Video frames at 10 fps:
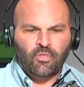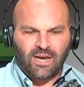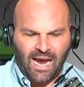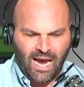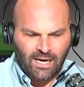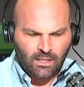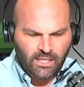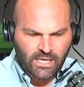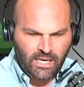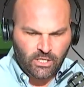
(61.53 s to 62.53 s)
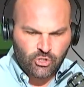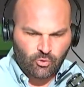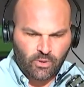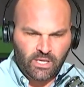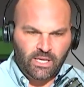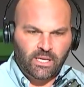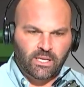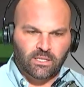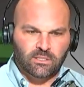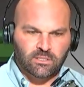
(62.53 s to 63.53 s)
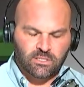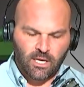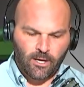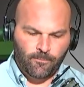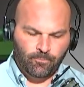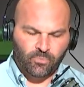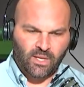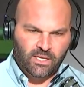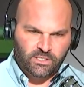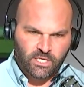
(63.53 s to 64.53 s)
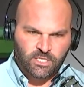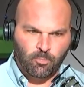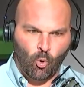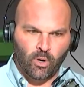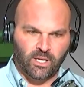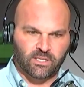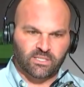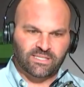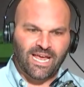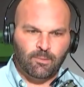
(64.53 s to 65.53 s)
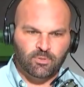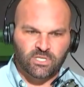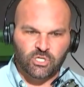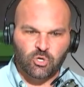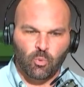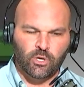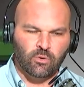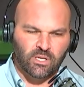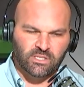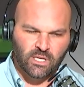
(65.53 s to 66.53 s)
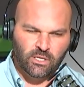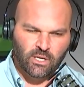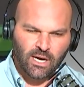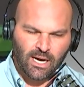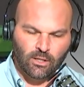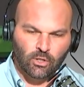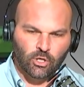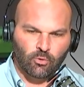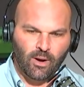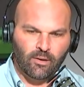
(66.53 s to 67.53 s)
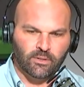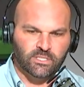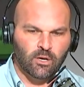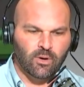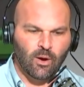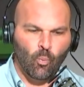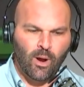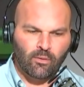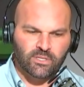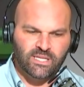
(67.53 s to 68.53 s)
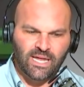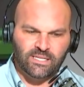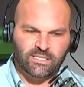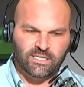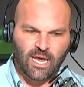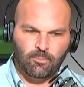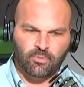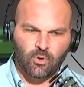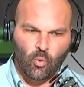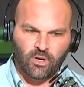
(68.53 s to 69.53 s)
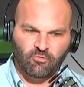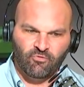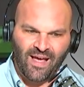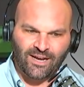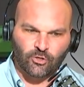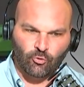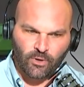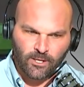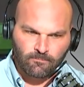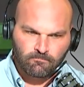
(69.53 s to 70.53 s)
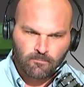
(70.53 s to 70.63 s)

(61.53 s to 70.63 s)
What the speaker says: the Connolly injury is disappointing because it's at a position where you continue to kind of look around and say, okay, where is that depth going to factor in?